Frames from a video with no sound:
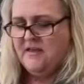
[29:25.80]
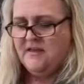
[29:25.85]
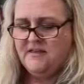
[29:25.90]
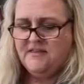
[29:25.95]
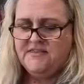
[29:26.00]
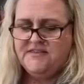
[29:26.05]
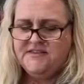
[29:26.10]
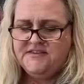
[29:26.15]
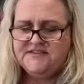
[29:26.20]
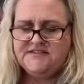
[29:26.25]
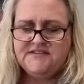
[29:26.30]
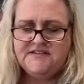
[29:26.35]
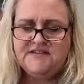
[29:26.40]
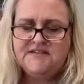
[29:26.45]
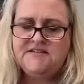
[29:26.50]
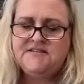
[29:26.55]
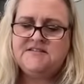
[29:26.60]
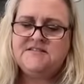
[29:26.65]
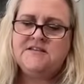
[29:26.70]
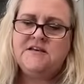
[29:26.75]
This
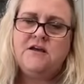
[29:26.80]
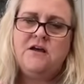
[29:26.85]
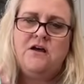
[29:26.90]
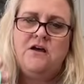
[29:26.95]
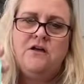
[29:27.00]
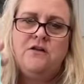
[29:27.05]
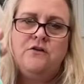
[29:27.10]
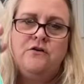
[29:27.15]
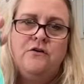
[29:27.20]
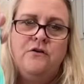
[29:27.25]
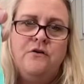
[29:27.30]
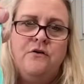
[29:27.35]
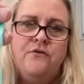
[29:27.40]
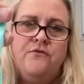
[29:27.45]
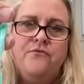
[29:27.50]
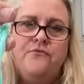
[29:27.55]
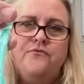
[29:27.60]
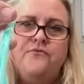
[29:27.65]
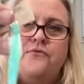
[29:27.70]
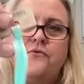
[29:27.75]
is the color
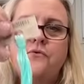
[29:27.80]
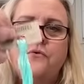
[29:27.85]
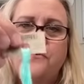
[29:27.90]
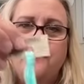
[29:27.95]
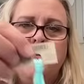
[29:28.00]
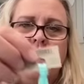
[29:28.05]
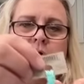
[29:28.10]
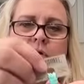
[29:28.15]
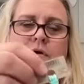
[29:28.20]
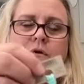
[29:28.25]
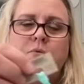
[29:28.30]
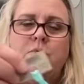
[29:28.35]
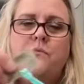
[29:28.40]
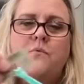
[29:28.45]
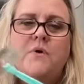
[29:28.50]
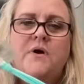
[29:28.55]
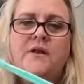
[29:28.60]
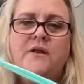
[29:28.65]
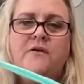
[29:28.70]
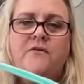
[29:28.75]
for
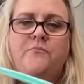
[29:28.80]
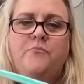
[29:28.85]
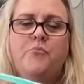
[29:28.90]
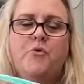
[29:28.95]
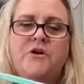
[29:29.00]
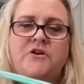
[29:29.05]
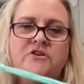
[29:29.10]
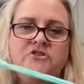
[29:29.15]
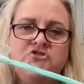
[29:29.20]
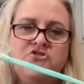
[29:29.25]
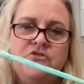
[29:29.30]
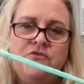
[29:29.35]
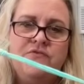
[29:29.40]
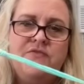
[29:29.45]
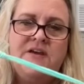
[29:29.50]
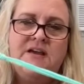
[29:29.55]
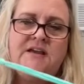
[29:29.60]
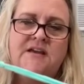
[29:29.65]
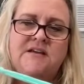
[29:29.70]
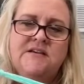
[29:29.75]
one of Brenda
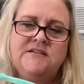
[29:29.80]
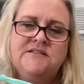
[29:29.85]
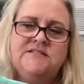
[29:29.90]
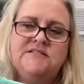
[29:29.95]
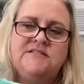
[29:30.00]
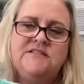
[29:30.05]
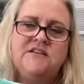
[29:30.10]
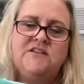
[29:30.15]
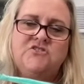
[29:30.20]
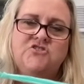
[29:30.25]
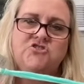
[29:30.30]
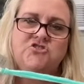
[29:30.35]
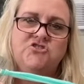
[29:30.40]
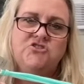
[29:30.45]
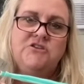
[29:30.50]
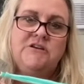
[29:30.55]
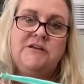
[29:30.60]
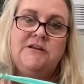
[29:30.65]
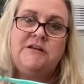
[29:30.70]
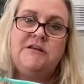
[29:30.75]
Gervais that
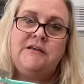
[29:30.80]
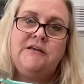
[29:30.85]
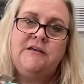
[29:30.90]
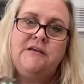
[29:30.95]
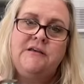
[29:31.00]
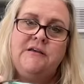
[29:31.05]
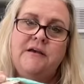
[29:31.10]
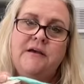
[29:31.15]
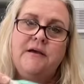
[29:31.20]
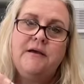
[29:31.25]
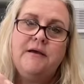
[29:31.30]
she